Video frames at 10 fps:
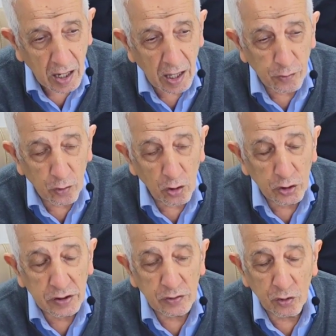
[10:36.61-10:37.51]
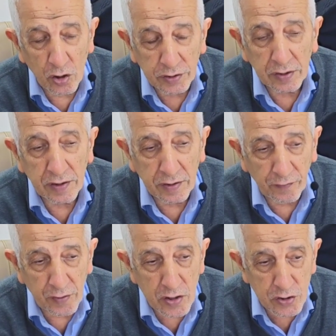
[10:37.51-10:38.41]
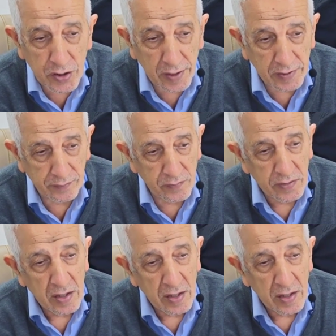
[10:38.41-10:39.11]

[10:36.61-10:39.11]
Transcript: and not in the first day.